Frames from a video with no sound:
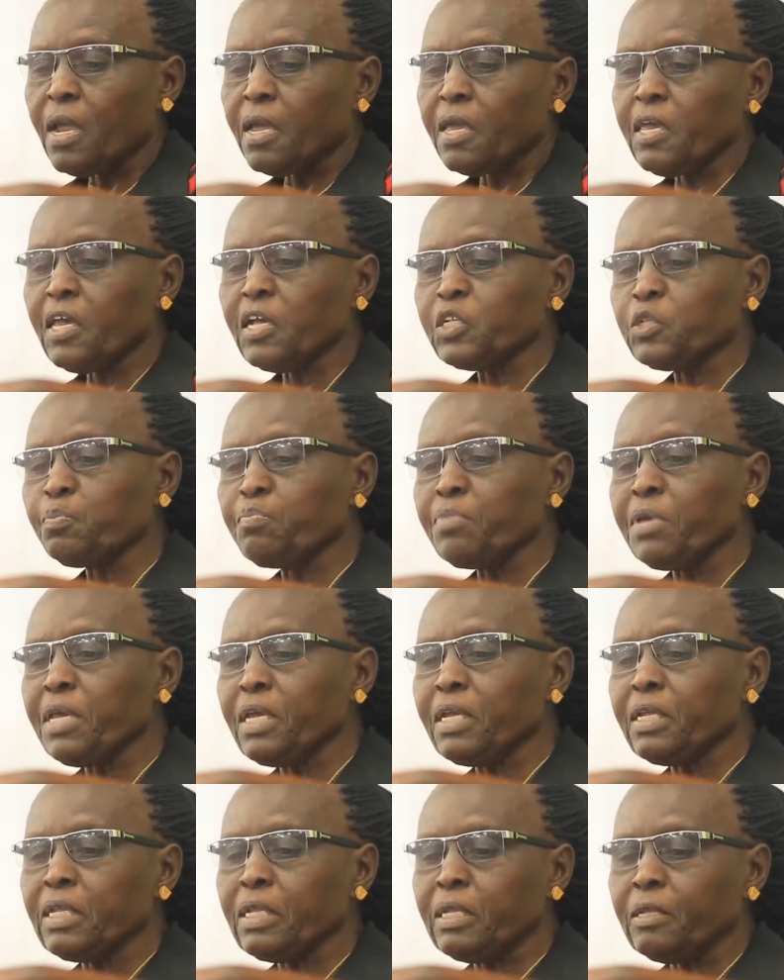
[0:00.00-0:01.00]
He has
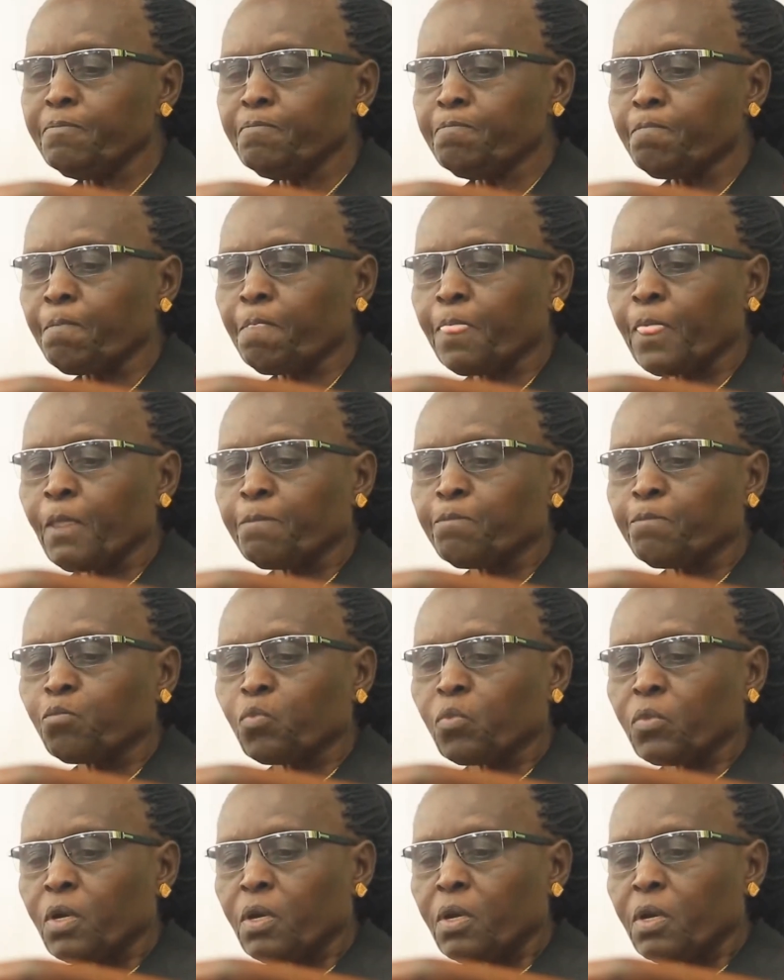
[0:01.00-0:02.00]
been
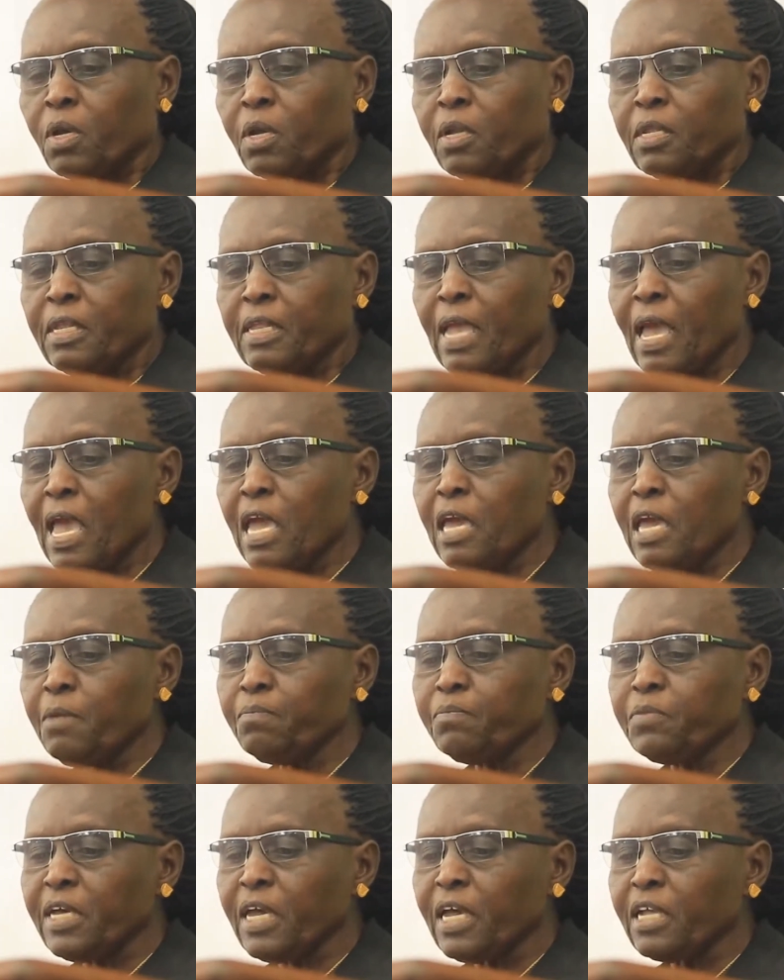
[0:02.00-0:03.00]

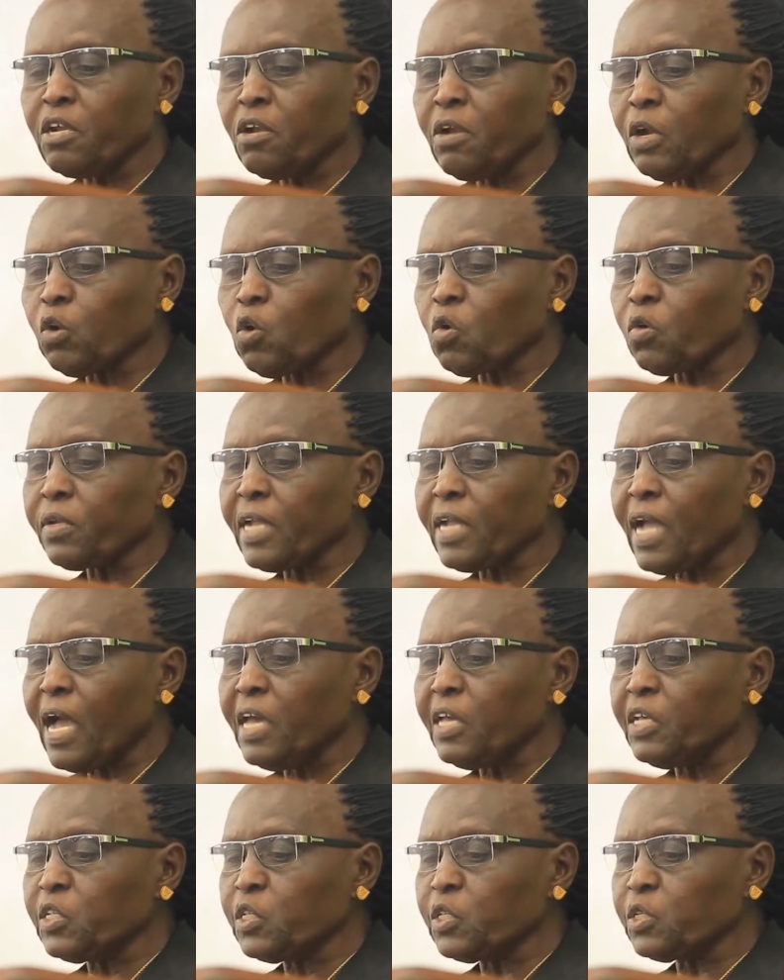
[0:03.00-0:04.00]
named and
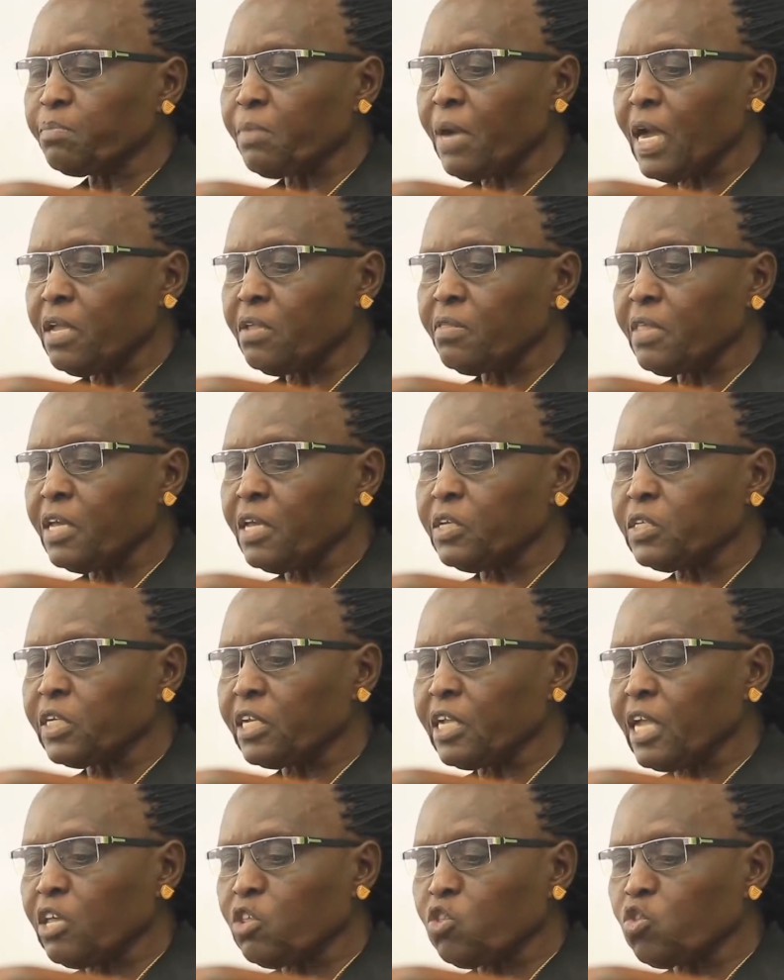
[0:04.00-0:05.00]
recognized by the
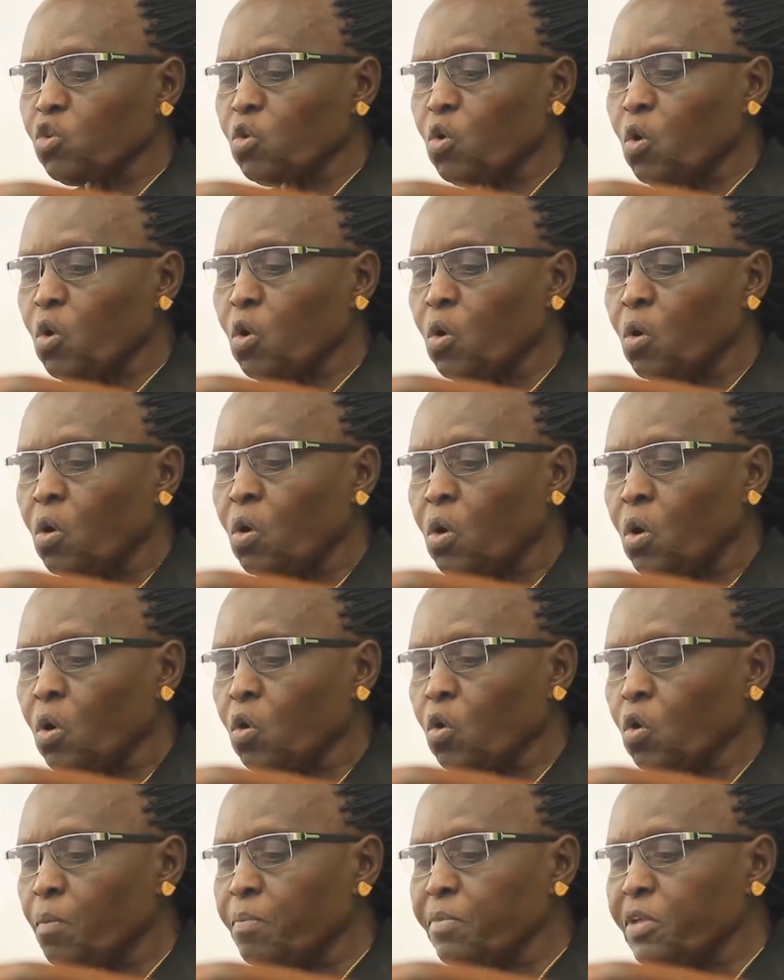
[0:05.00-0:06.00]

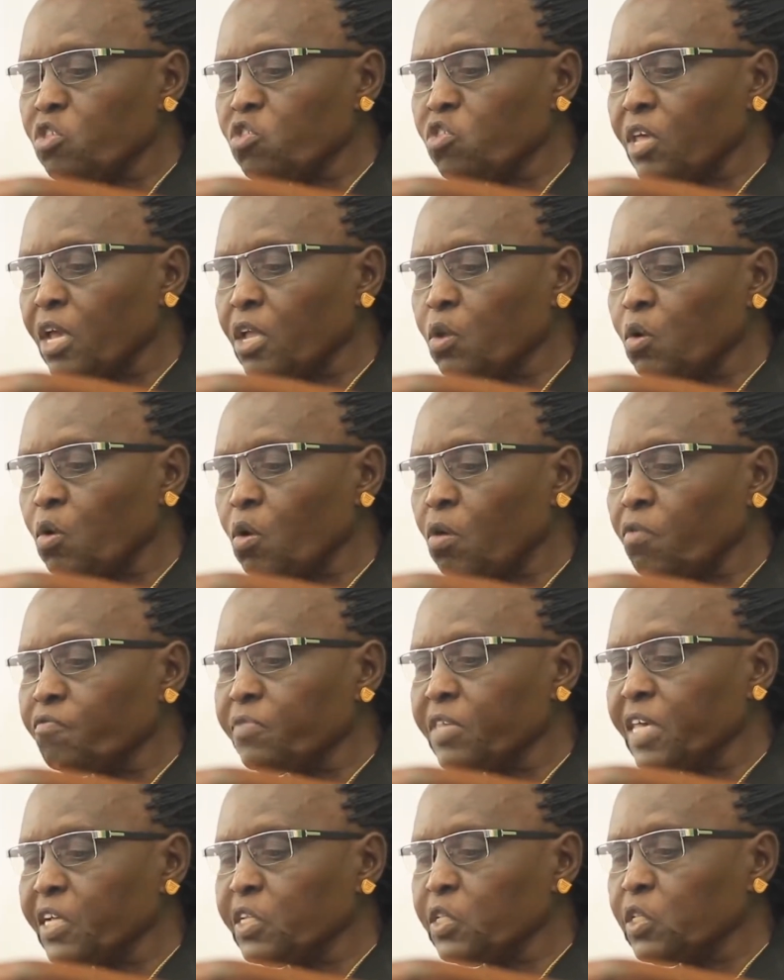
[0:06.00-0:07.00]
International Commission
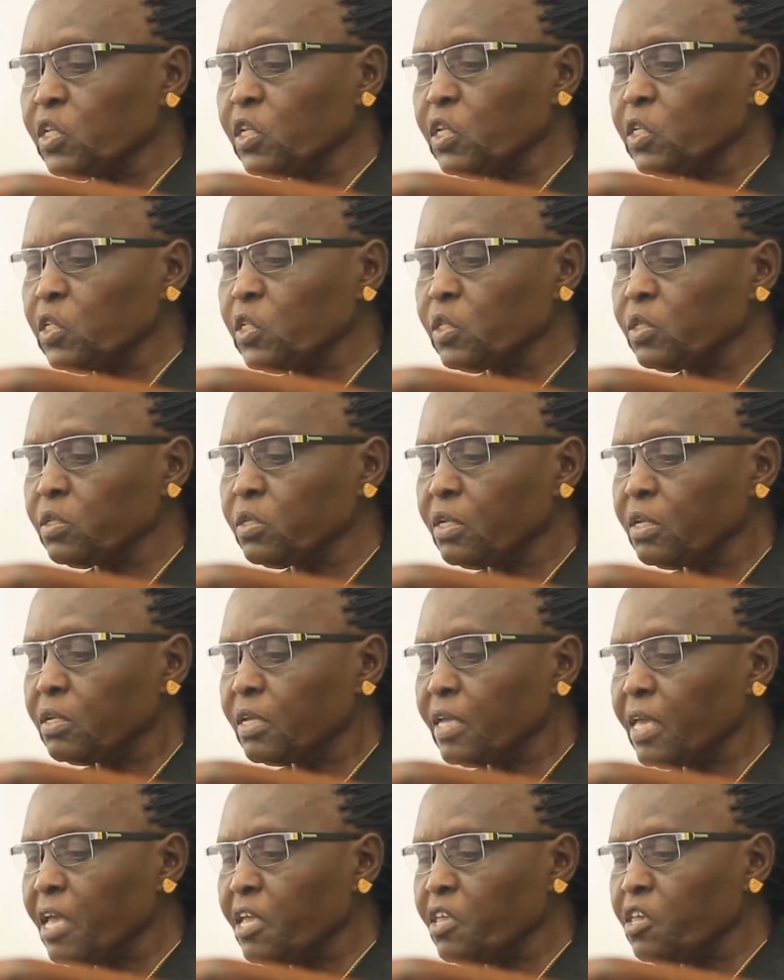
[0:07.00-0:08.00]
of Justice,
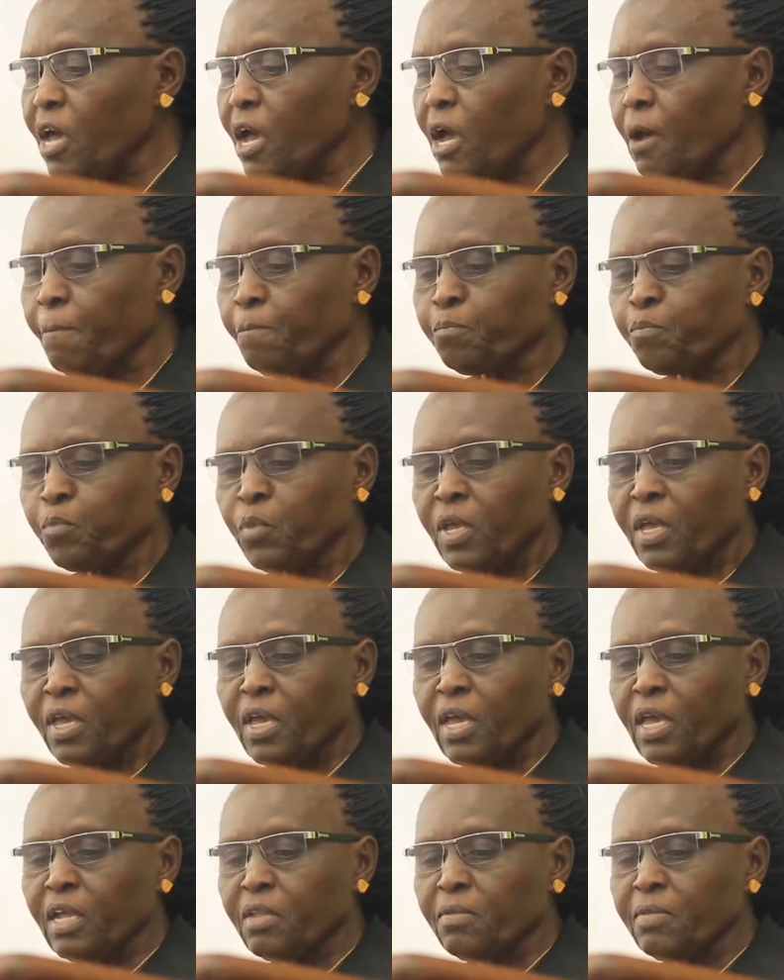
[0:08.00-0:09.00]
Kenya,
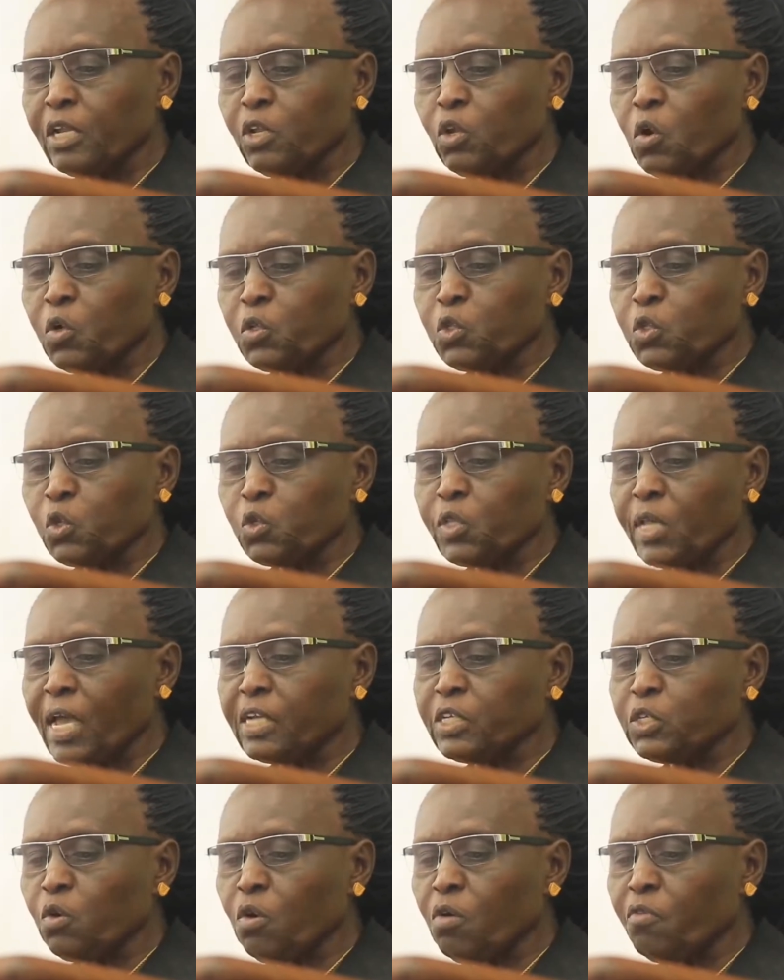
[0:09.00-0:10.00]
and the Law
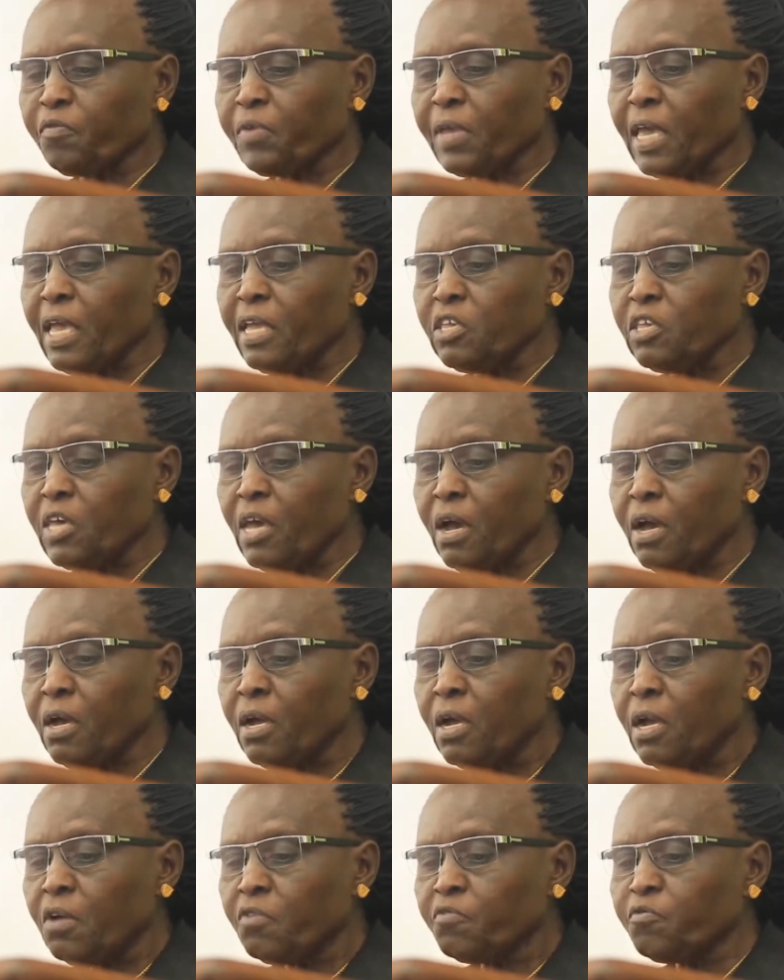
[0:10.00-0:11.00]
Society of Kenya
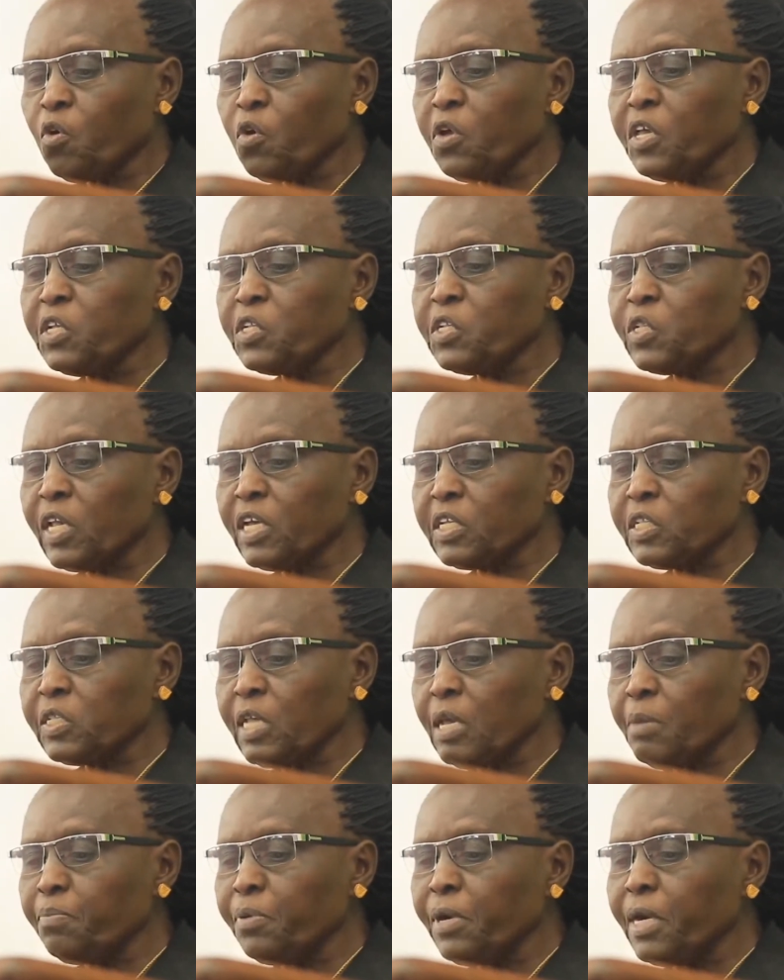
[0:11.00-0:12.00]
for his
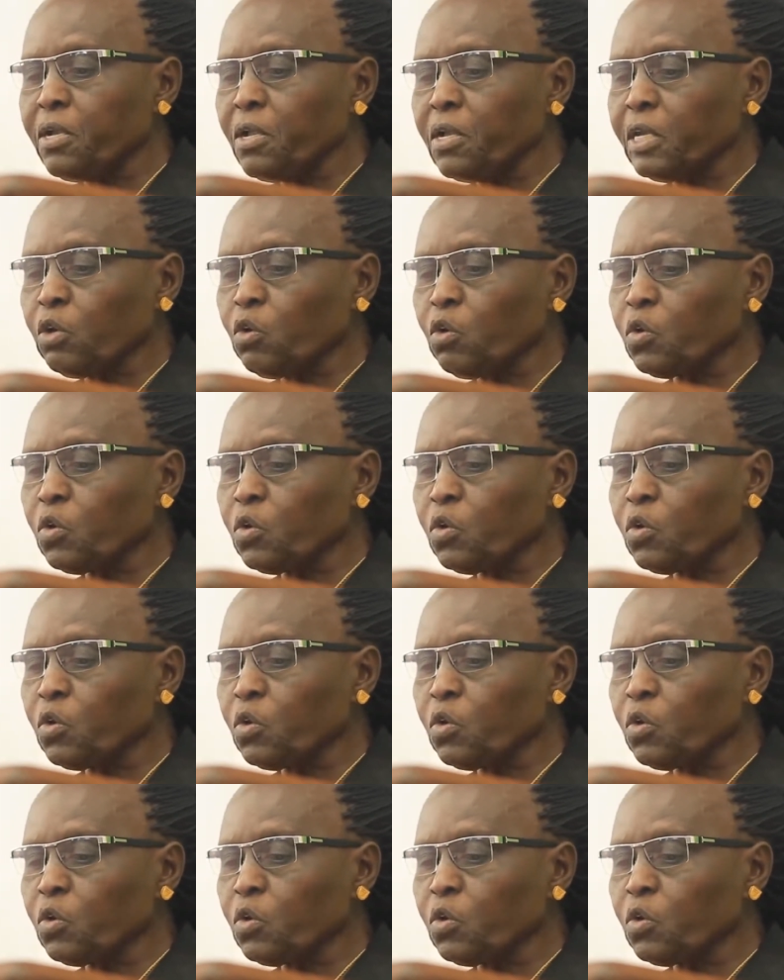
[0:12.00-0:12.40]
exemplary